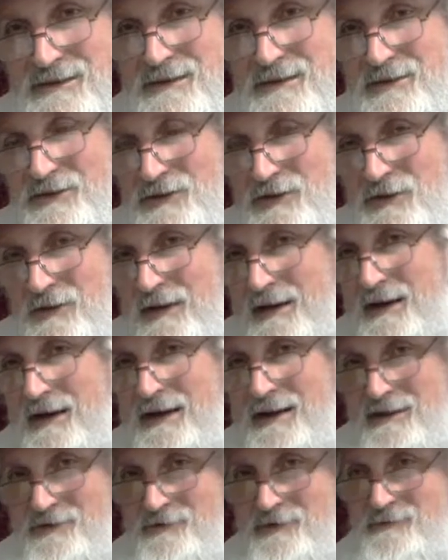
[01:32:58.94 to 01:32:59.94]
so that I
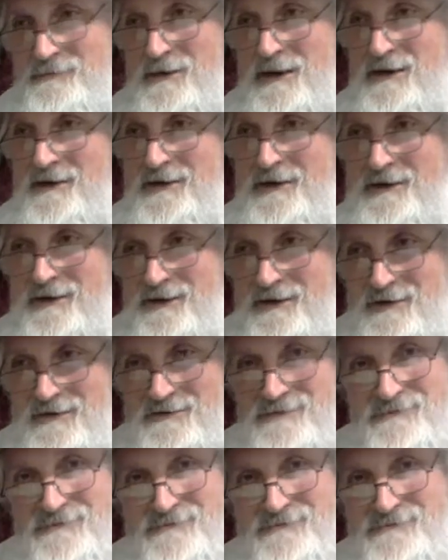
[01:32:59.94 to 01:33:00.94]
can remarry her
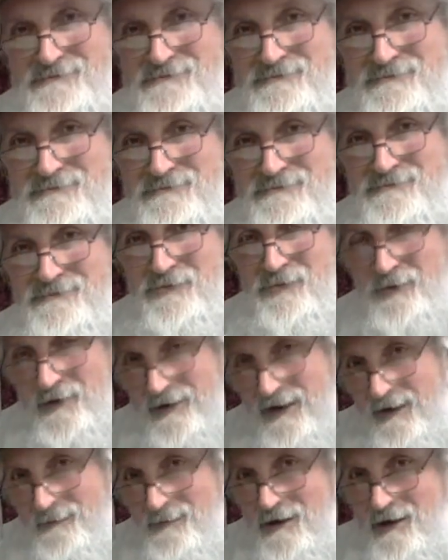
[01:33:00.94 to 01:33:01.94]
when
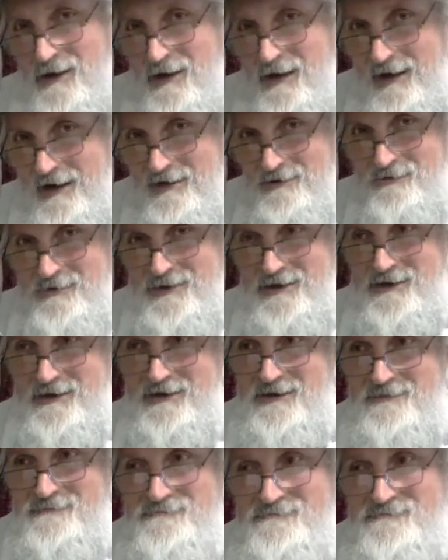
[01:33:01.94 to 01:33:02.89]
I'm alive again.